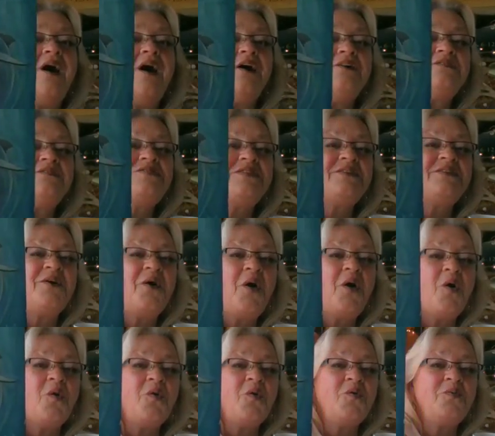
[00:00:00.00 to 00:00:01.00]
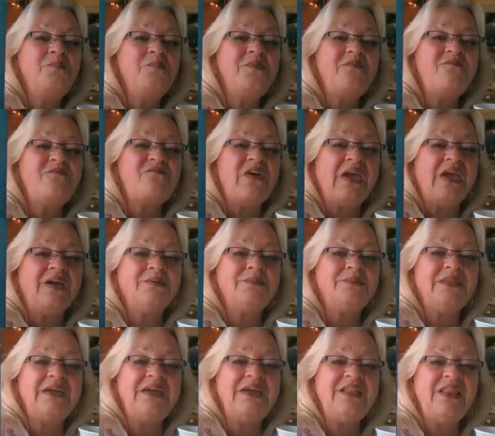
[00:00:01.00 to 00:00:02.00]
Hearth and home
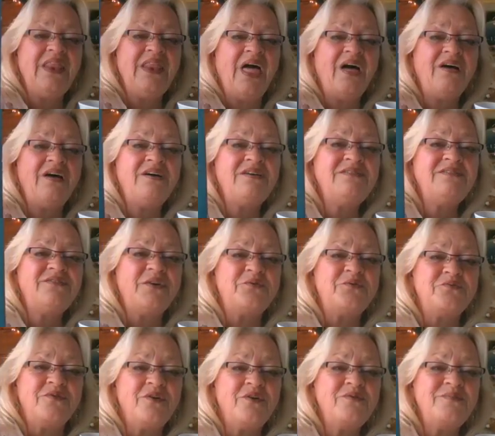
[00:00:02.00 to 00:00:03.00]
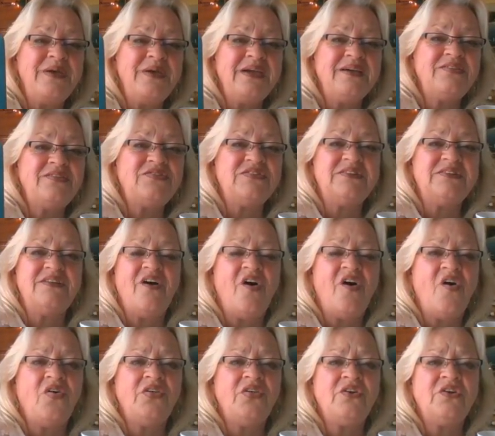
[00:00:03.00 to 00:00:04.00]
family, love, romance, and
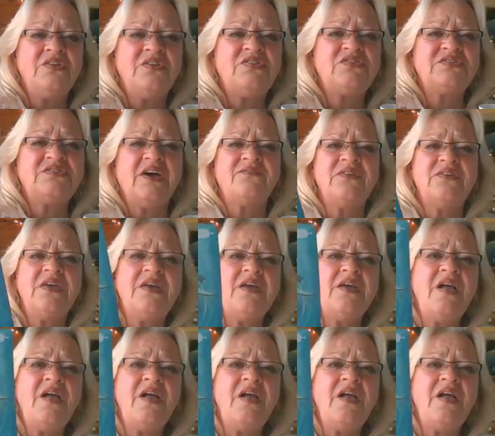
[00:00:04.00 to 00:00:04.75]
all the good stuff.